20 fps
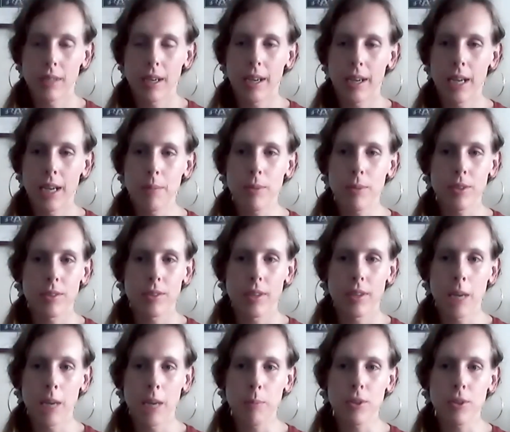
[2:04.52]
a
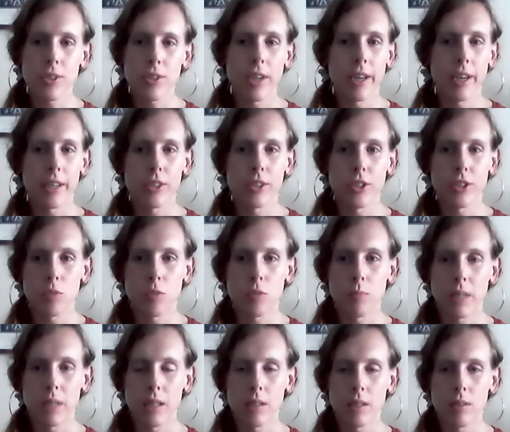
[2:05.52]
hypersonic just
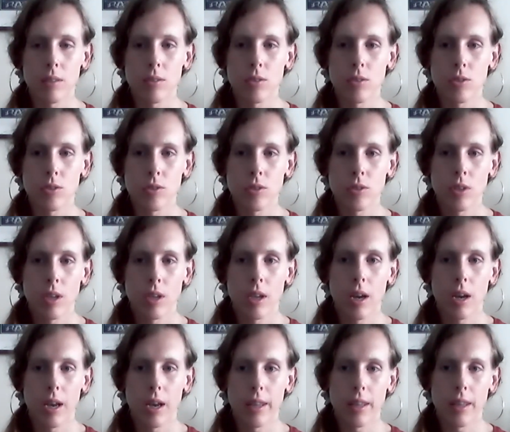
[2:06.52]
means
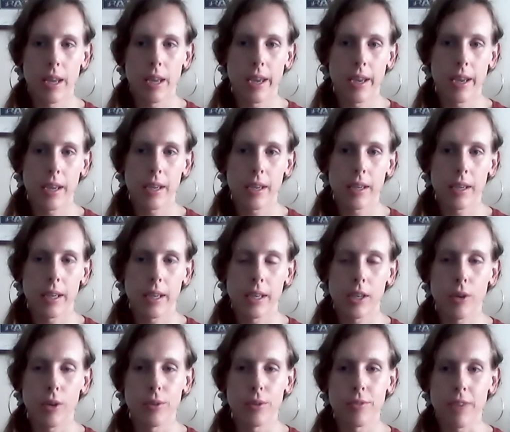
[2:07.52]
it
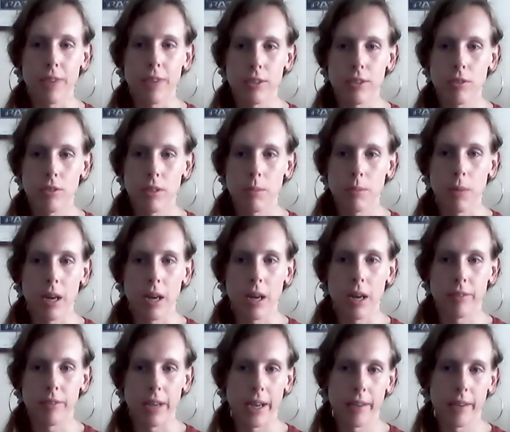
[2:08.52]
goes faster than Mach
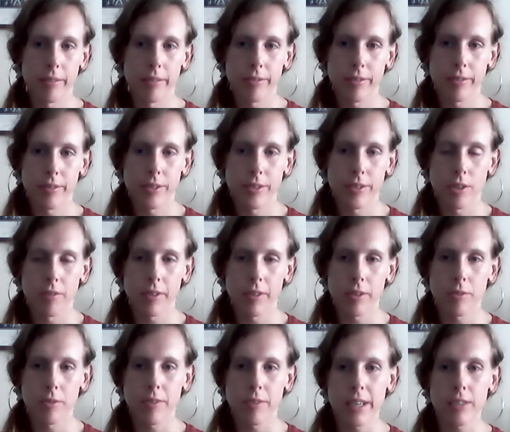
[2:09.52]
5. So if it
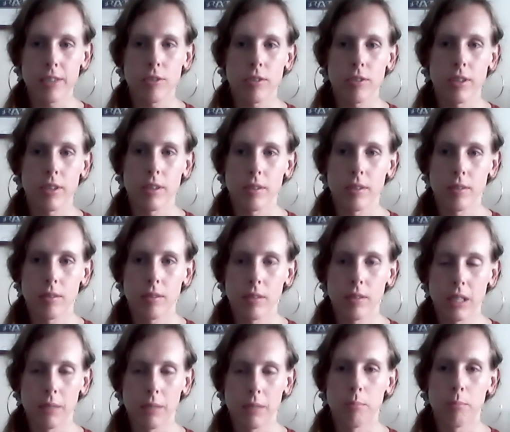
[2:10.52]
goes faster than,
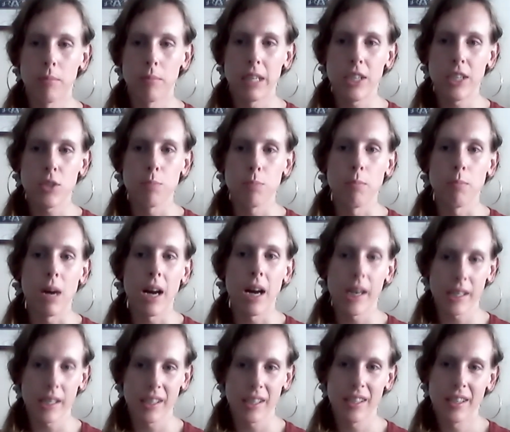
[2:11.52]
like, each
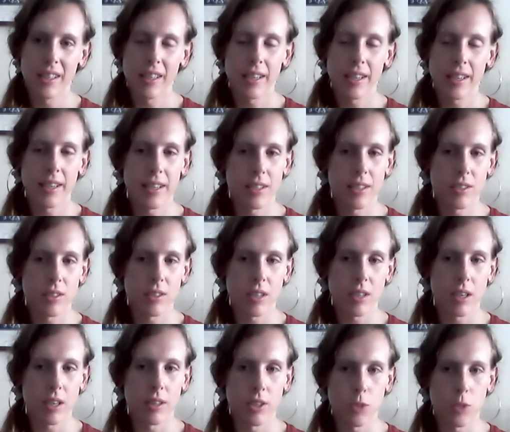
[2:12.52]
Mach is
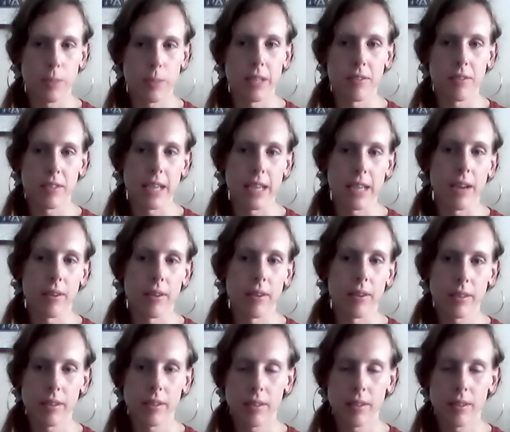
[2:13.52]
the speed of sound.